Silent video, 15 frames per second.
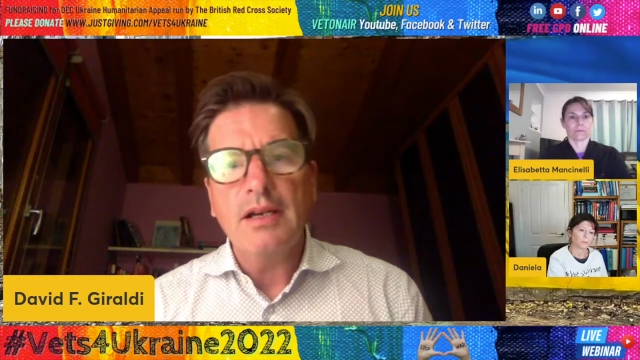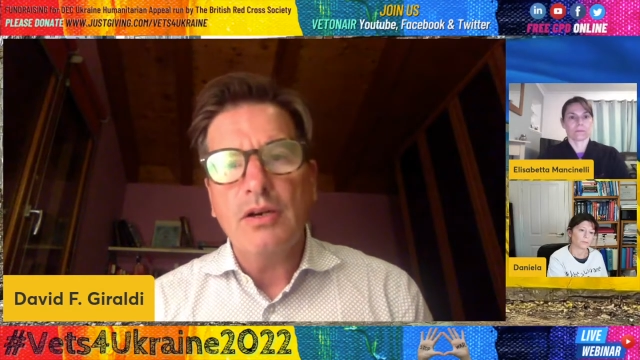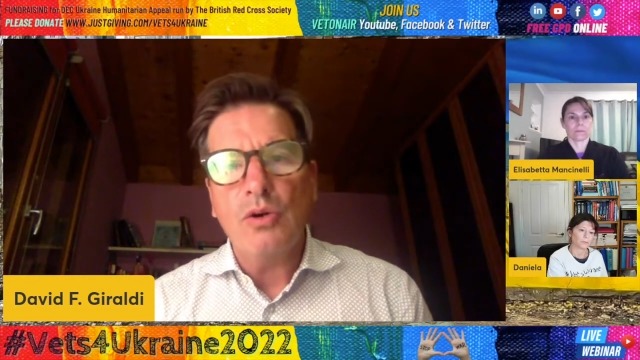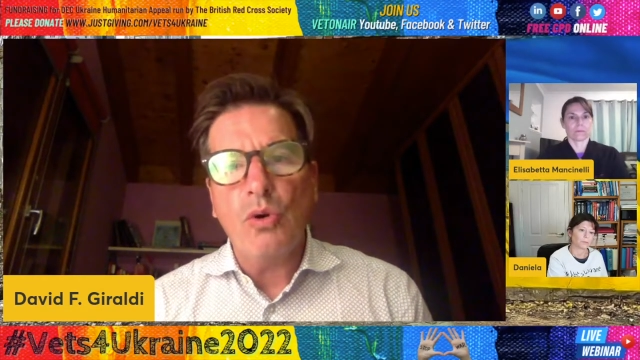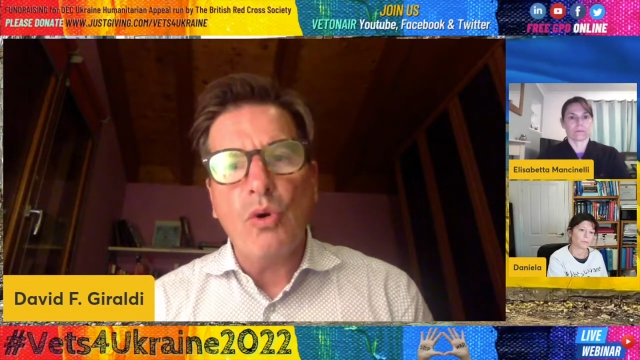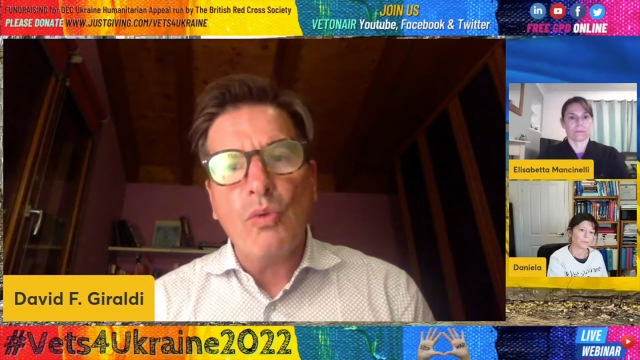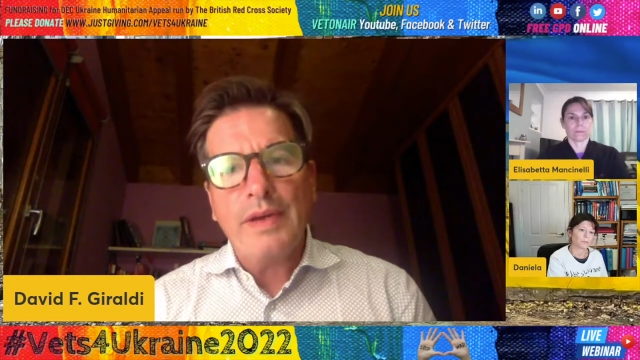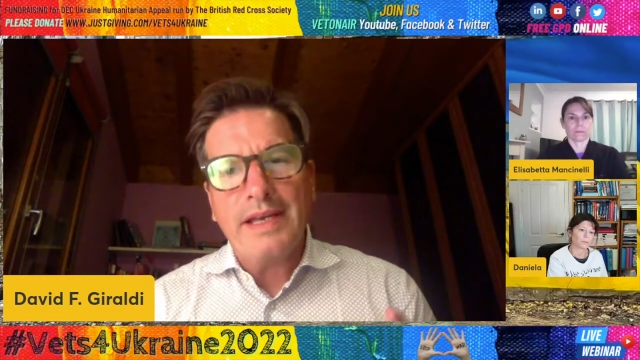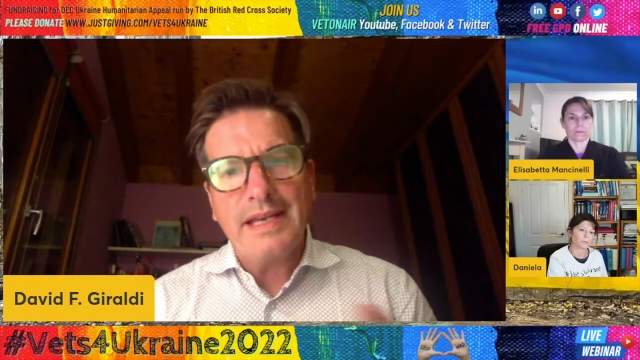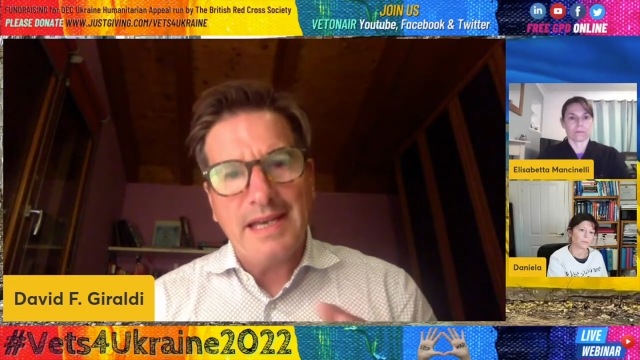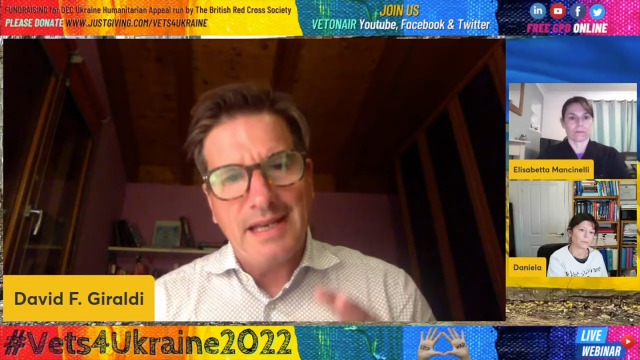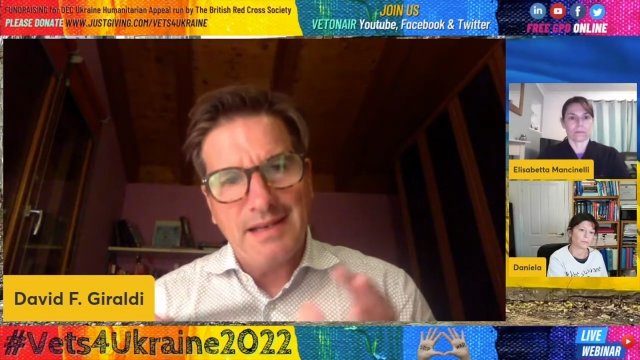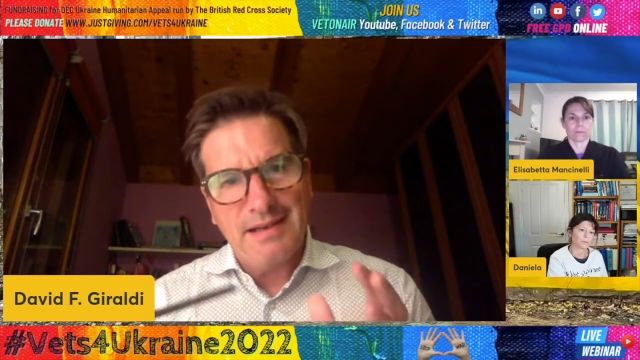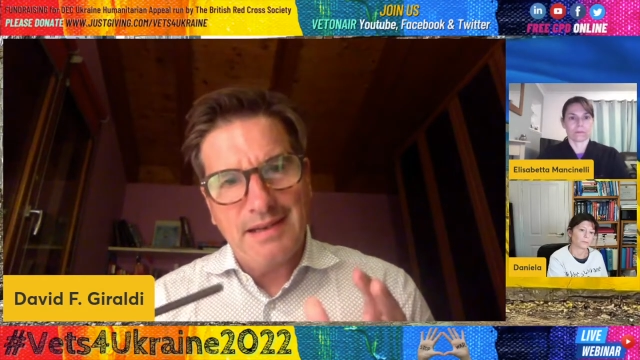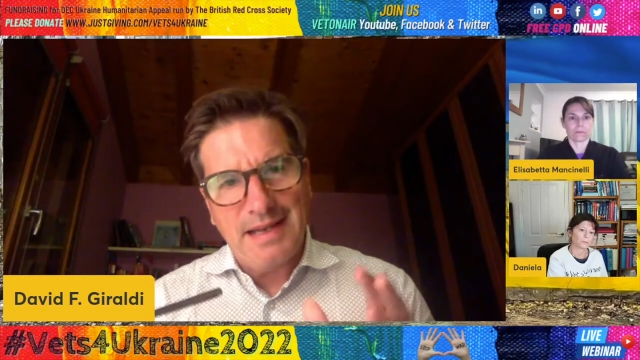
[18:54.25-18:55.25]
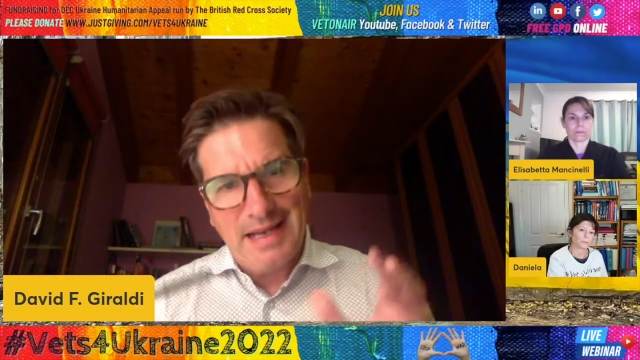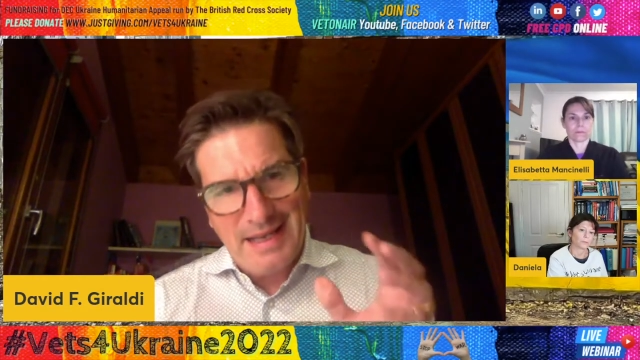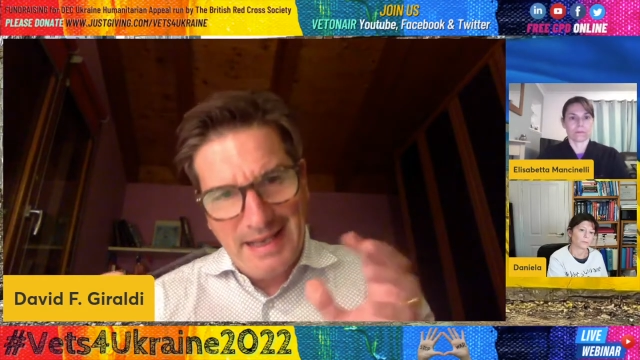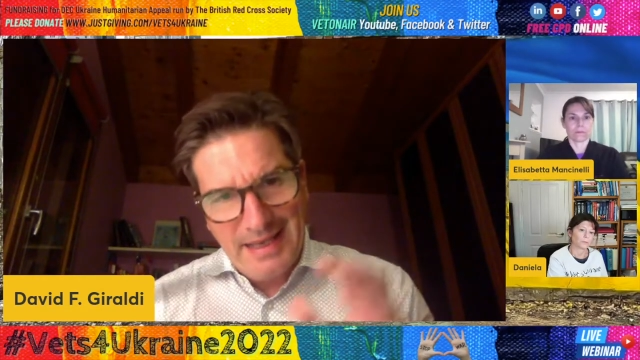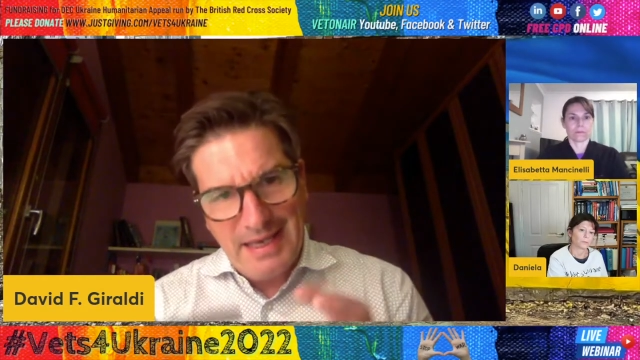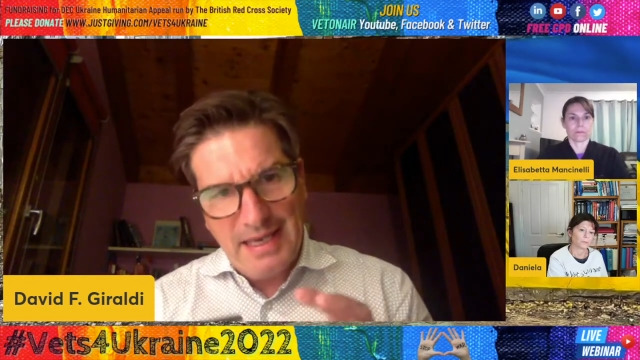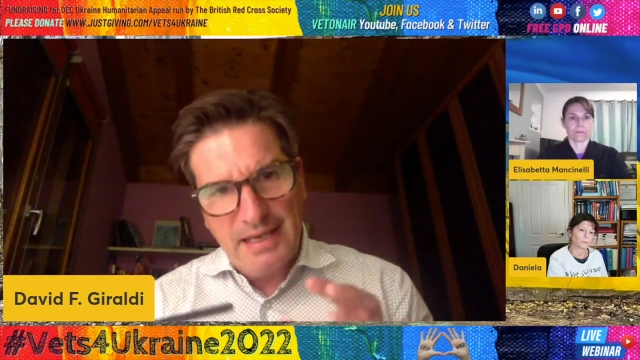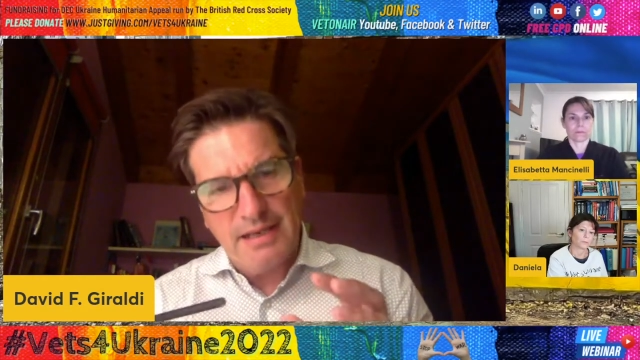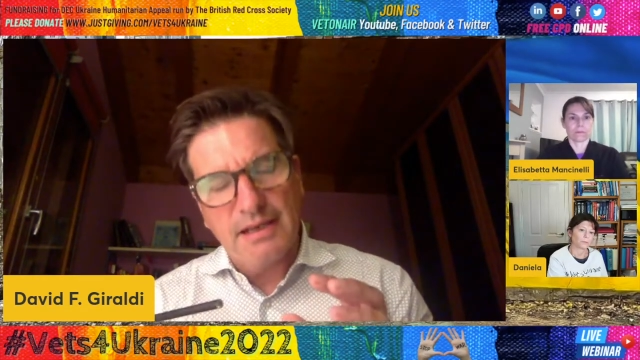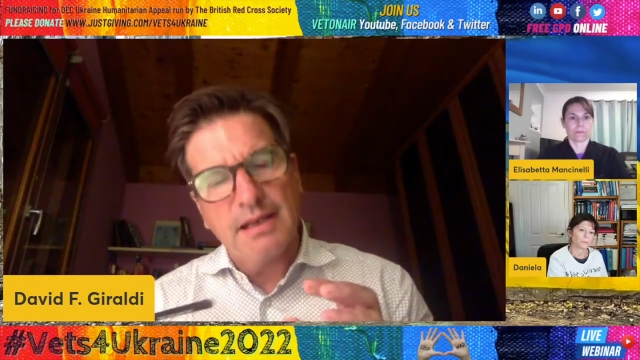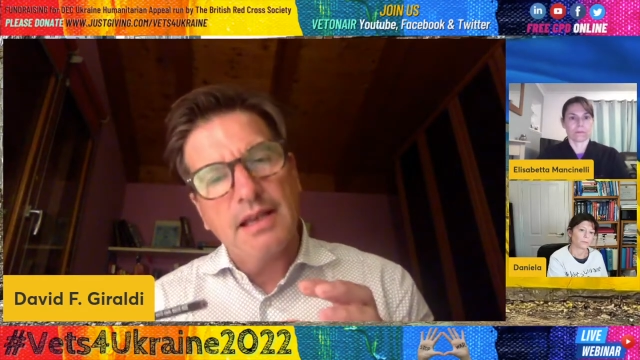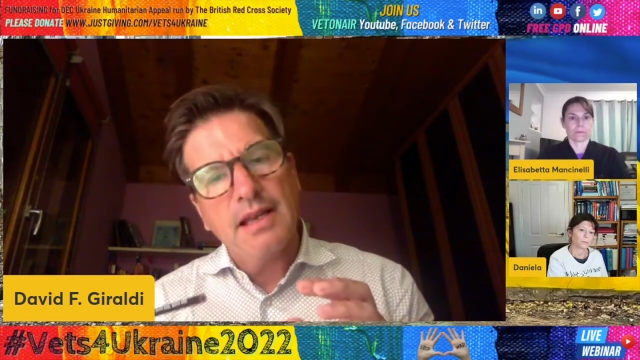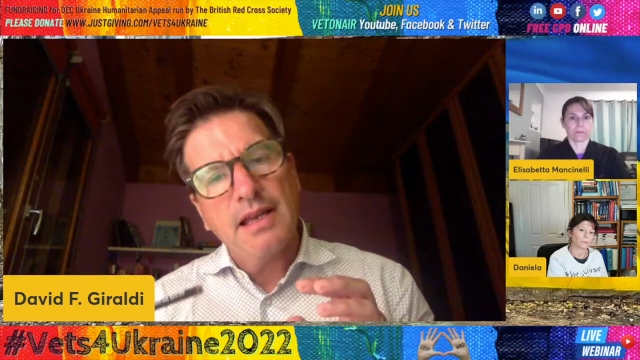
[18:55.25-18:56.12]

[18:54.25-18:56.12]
or we can, again,